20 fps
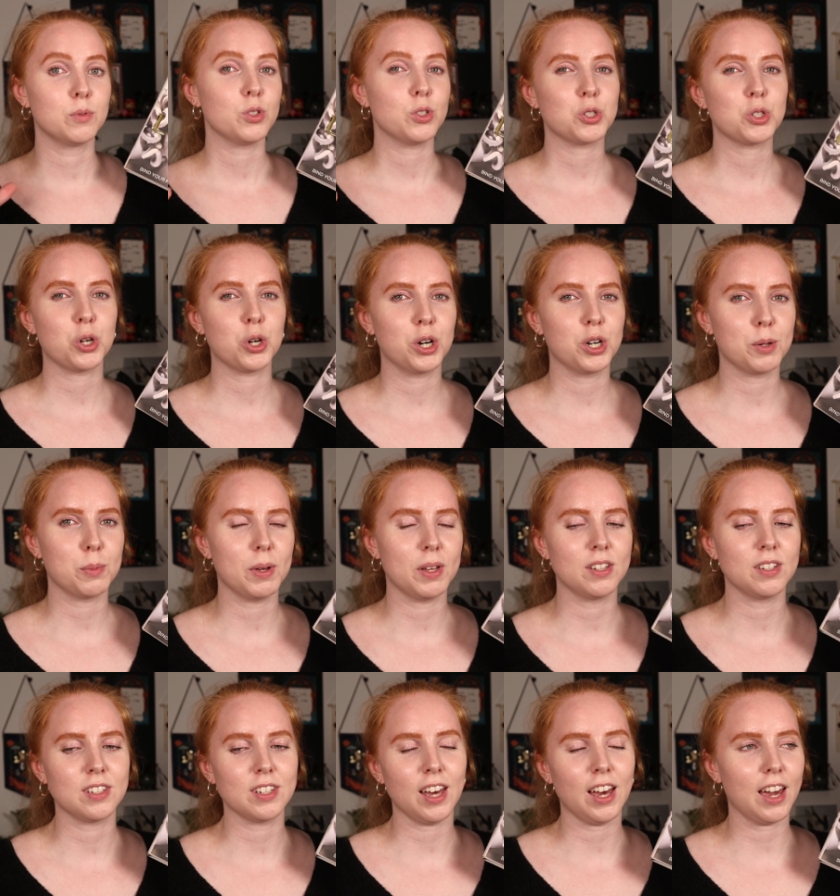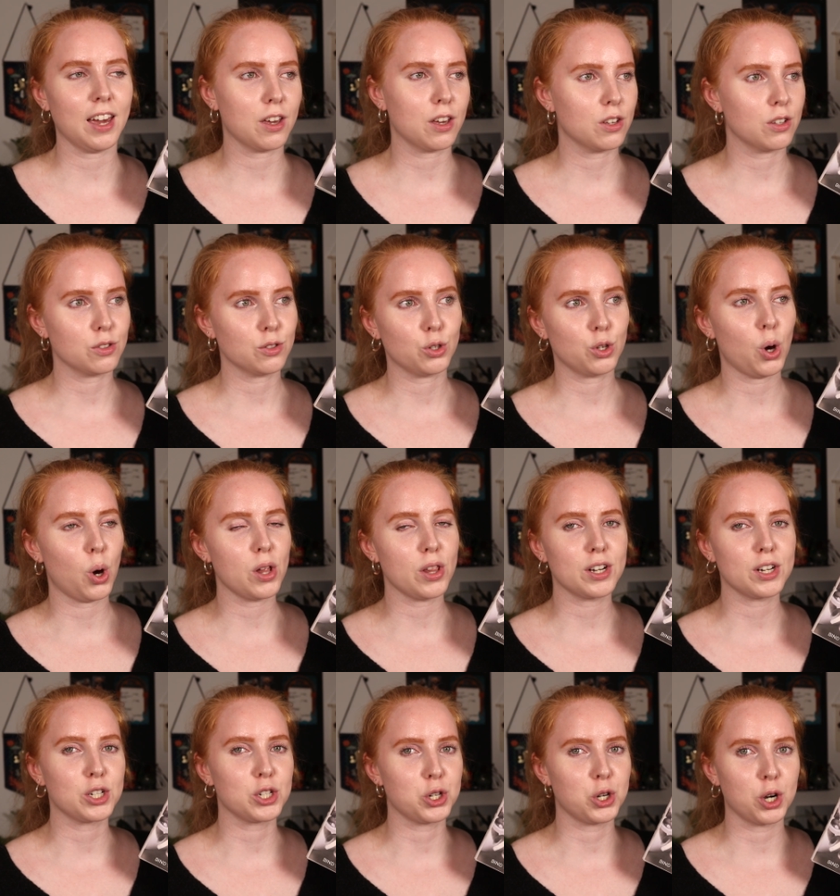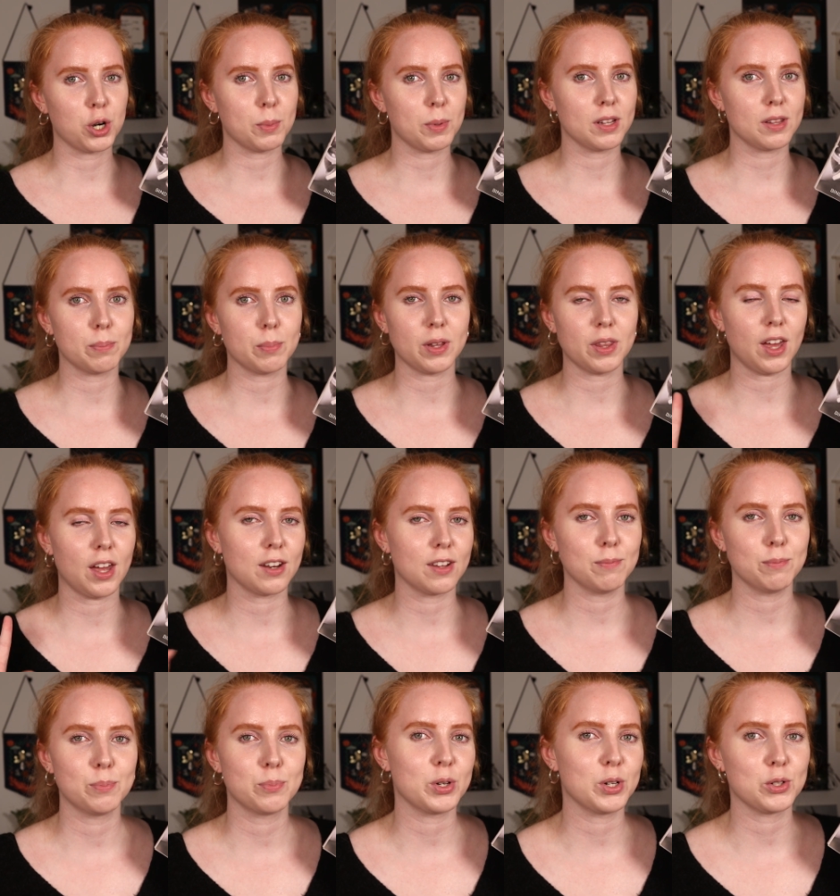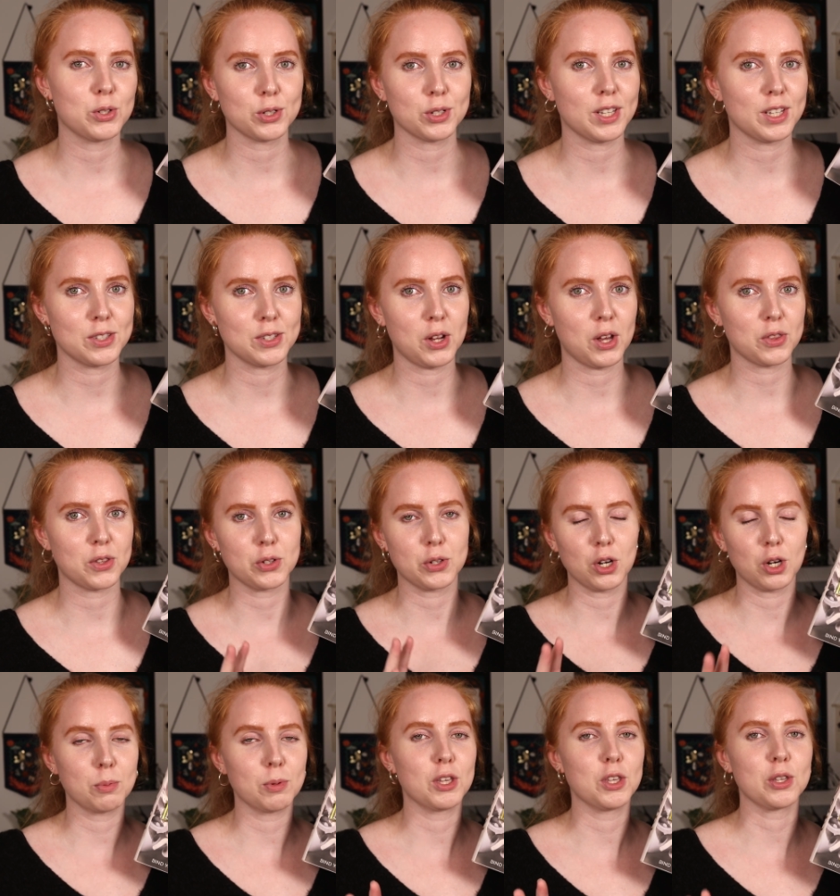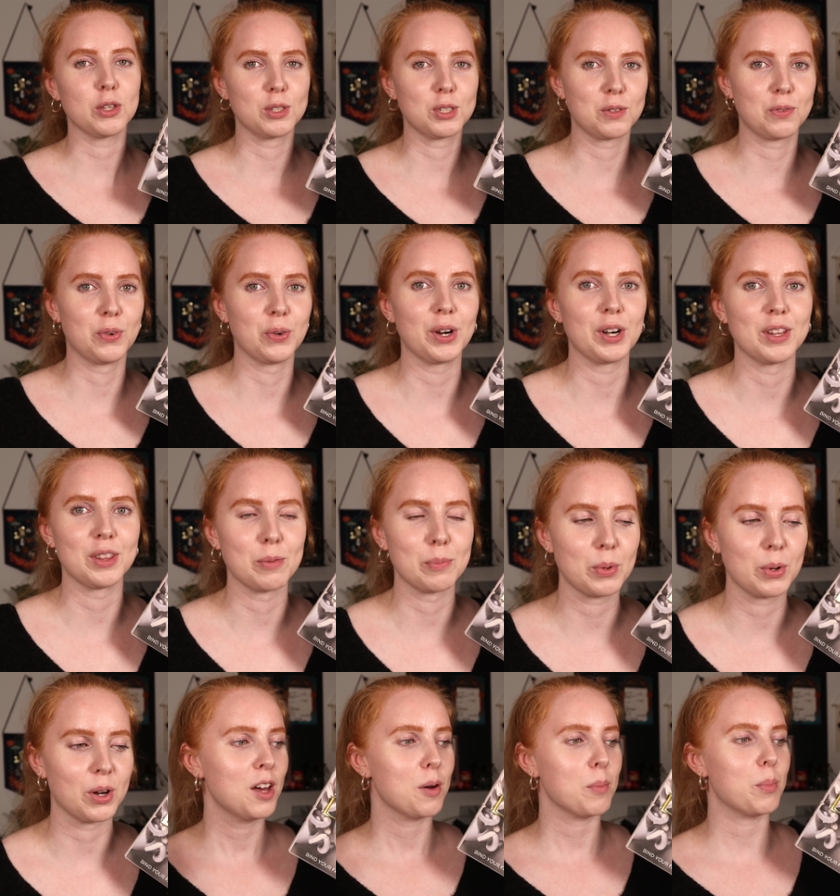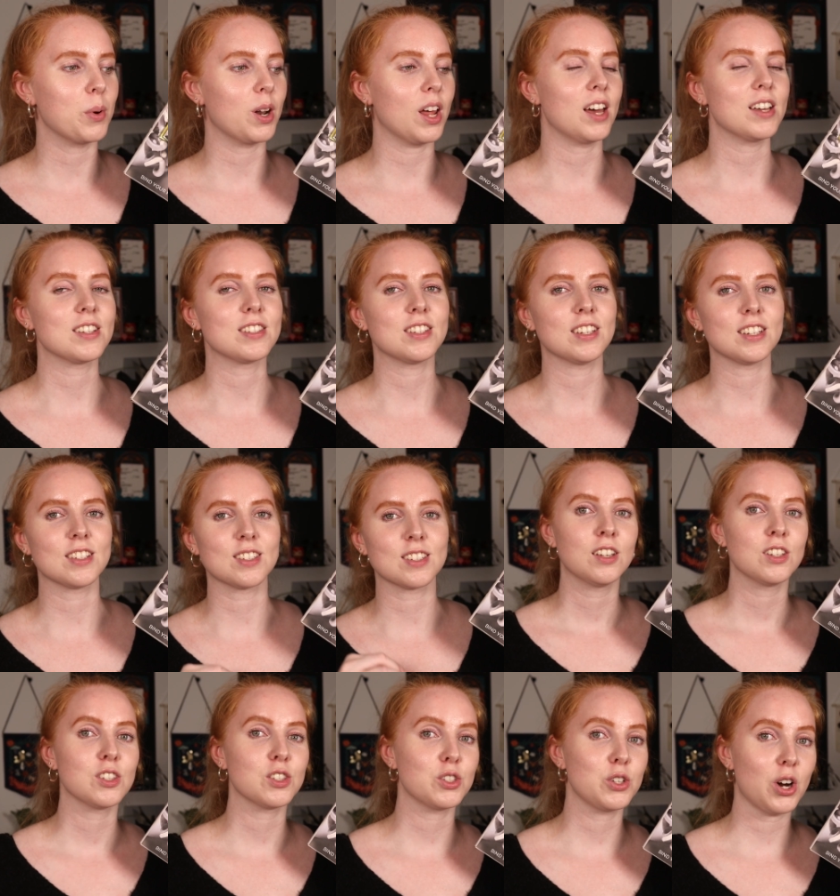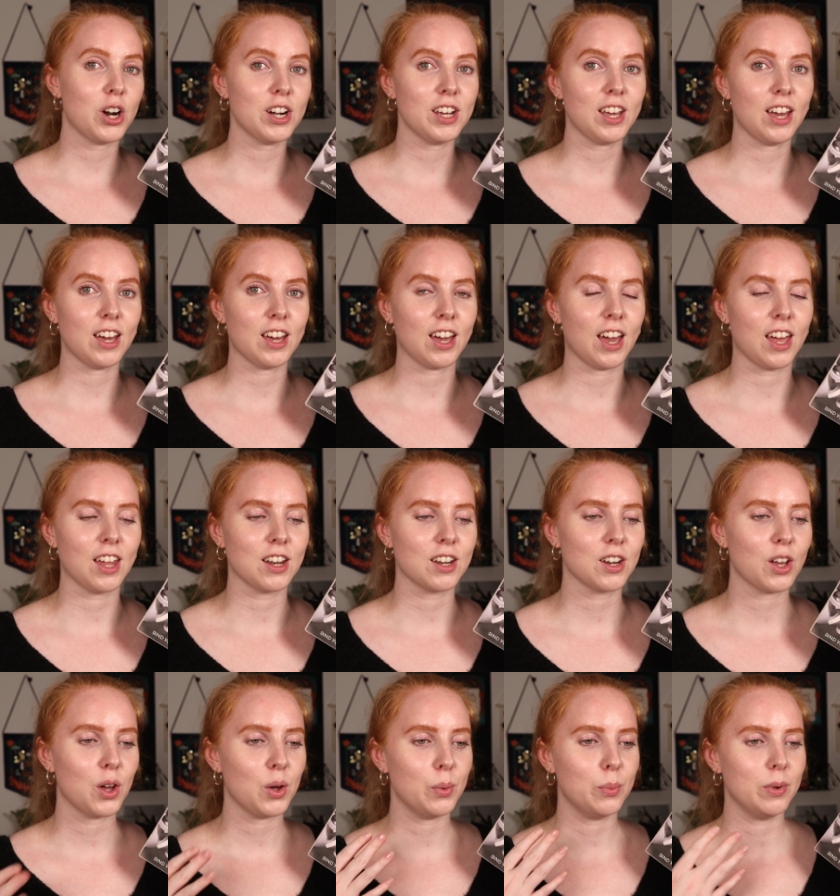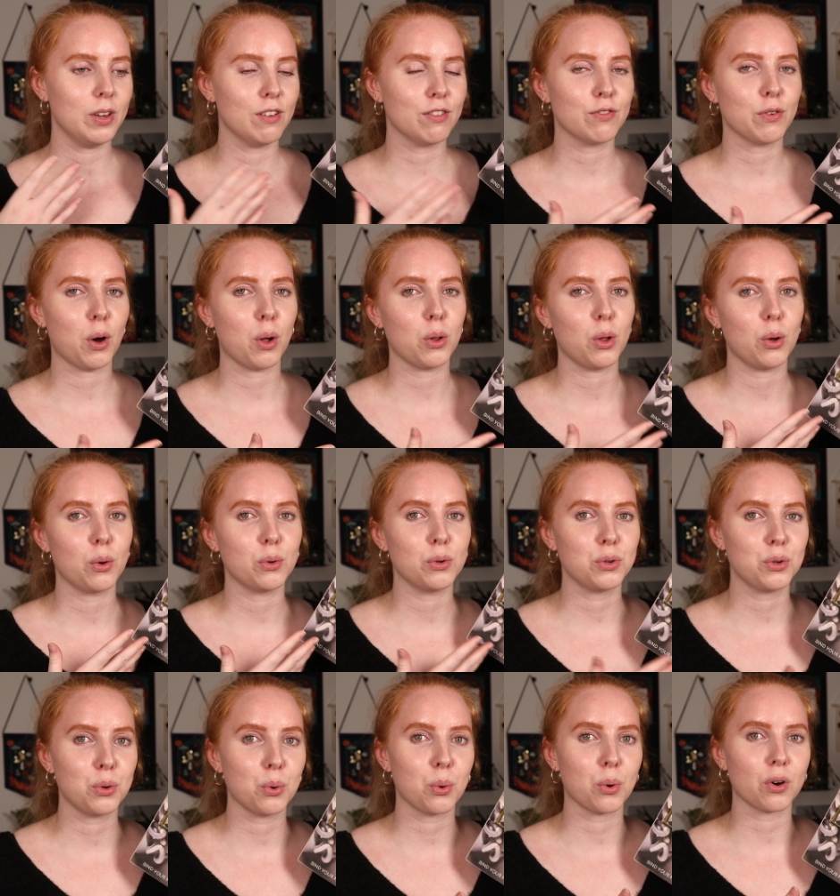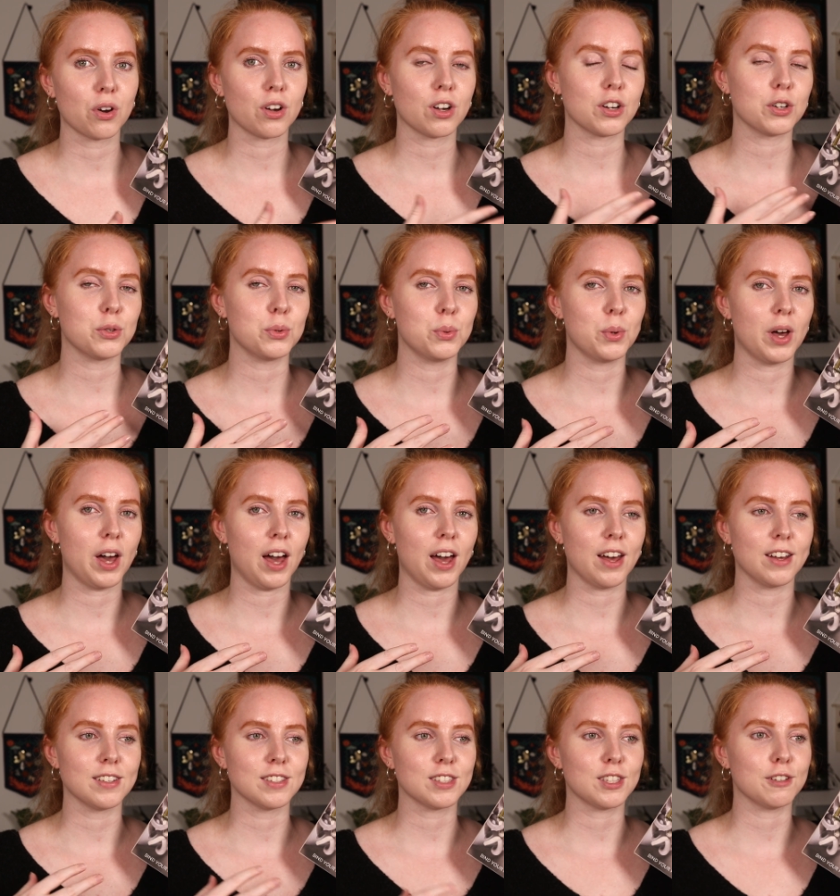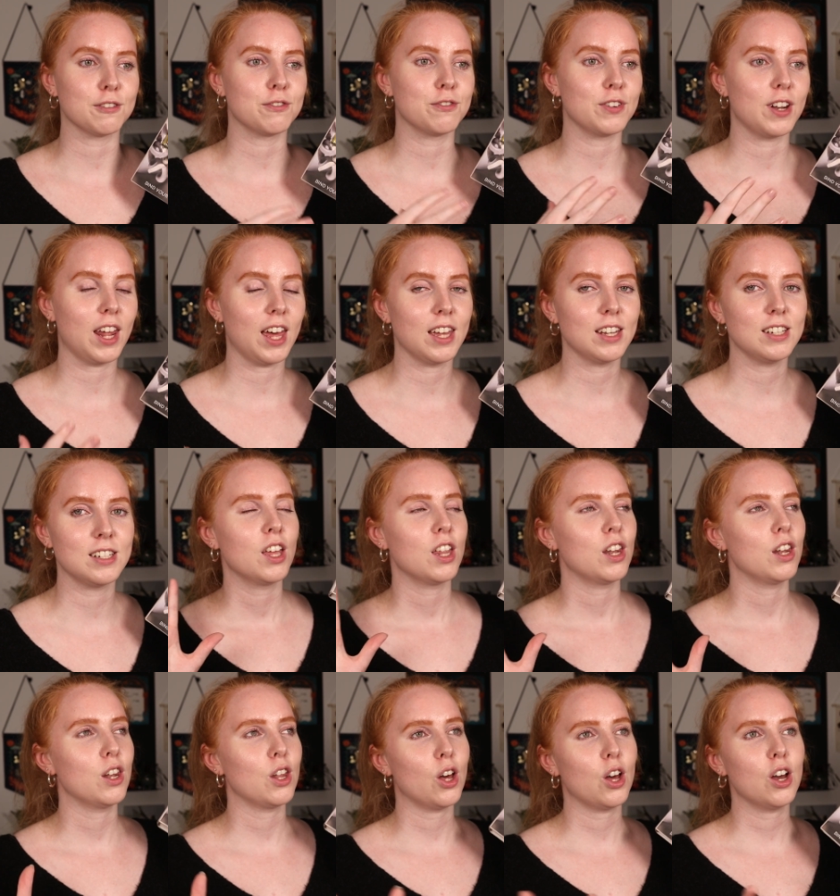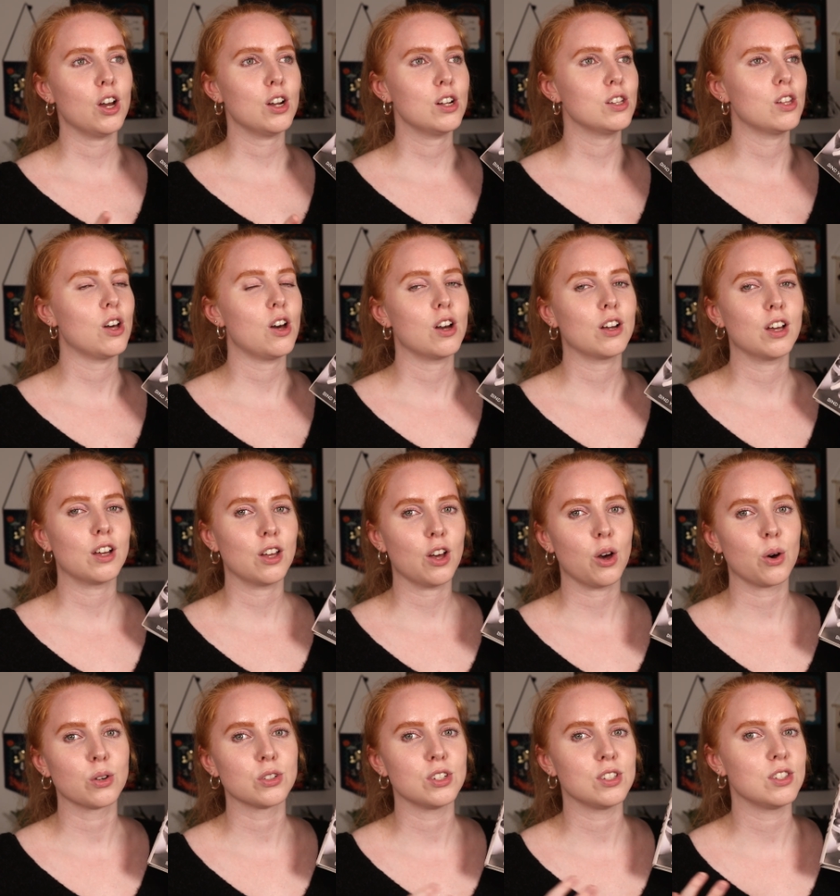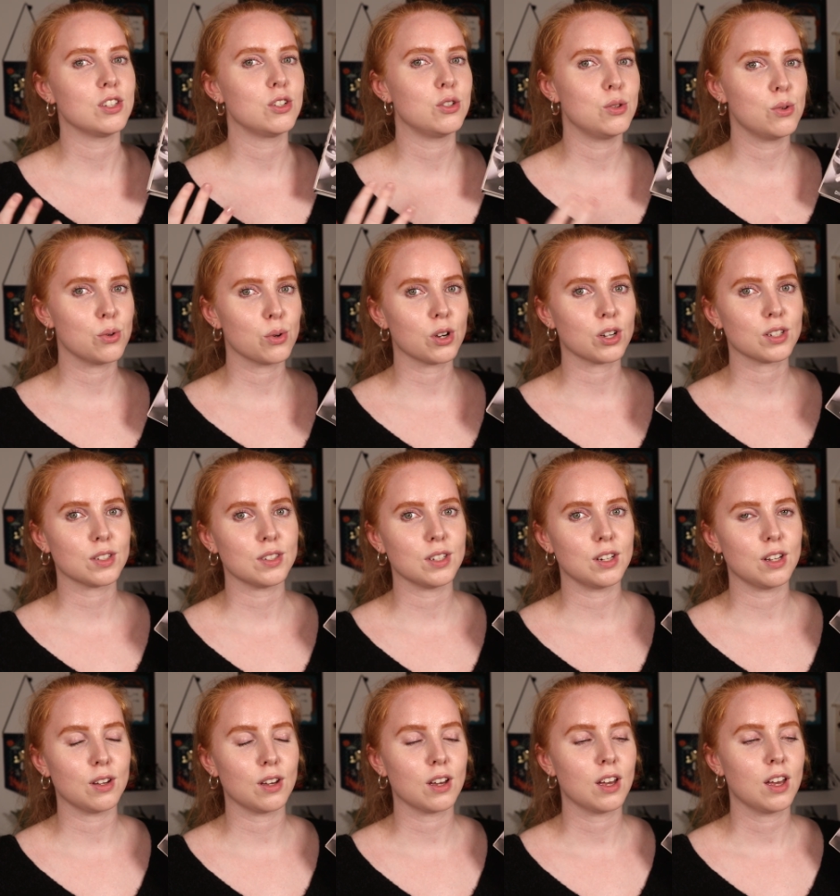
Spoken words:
tournament, I call it a tournament, but I'm pretty sure that's not the term they use for it in the book, but as it's starting again, we follow Lore, who has fled long, long ago. She's in New York City,